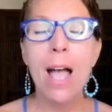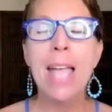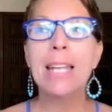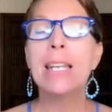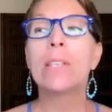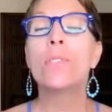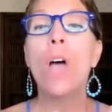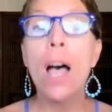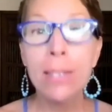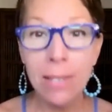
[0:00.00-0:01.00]
It
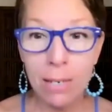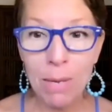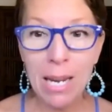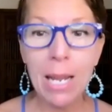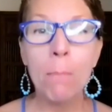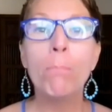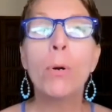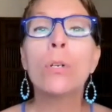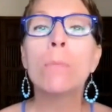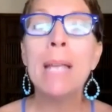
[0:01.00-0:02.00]
exhausted me. It
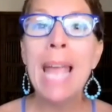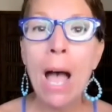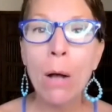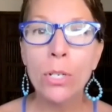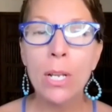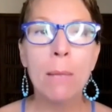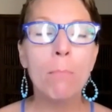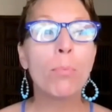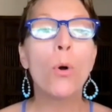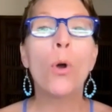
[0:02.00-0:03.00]
burned me out.
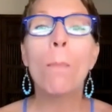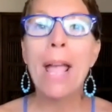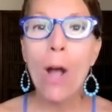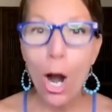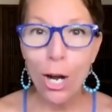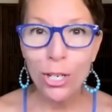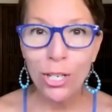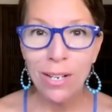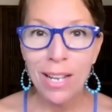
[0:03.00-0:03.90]
It broke my heart.